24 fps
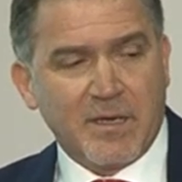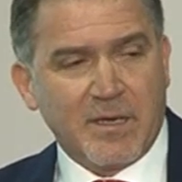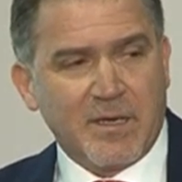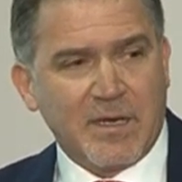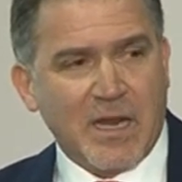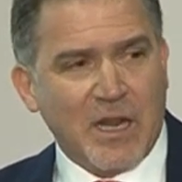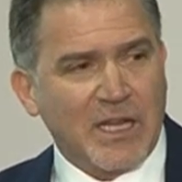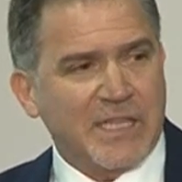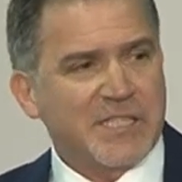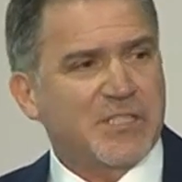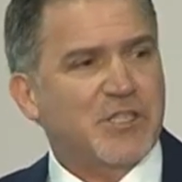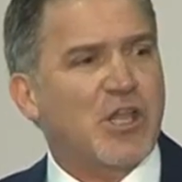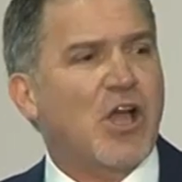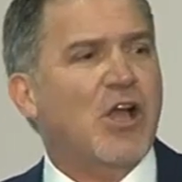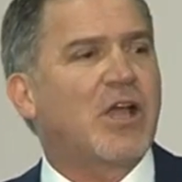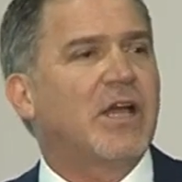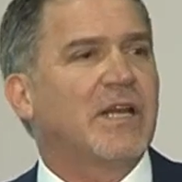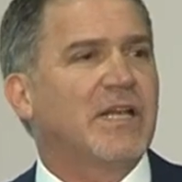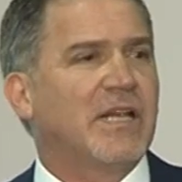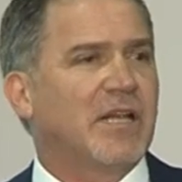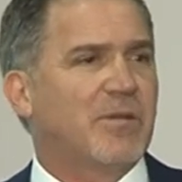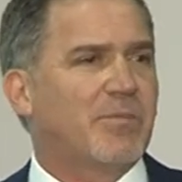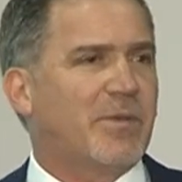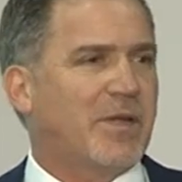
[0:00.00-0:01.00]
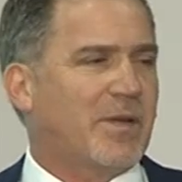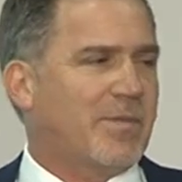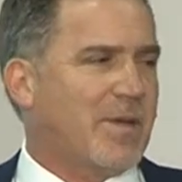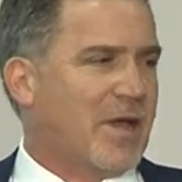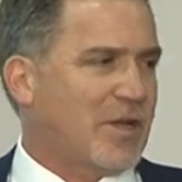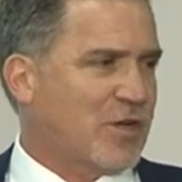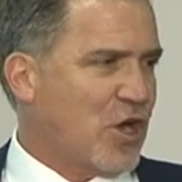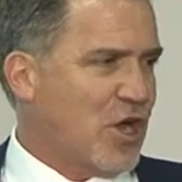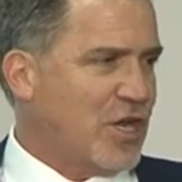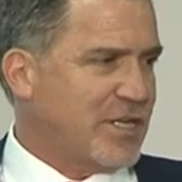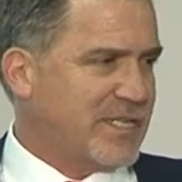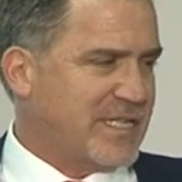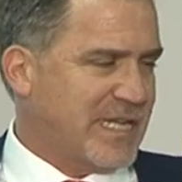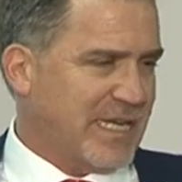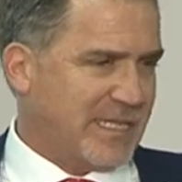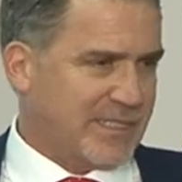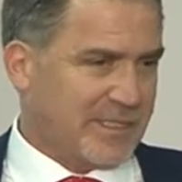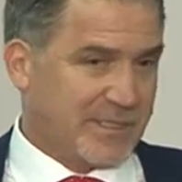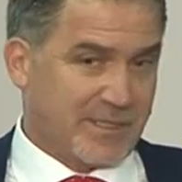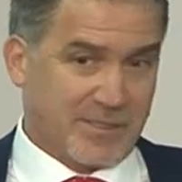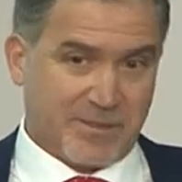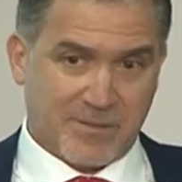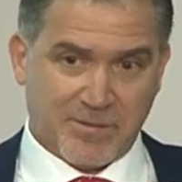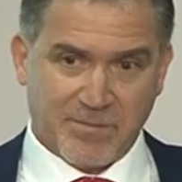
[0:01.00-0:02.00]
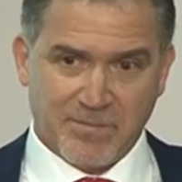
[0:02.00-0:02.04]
Now let's talk a little bit about context.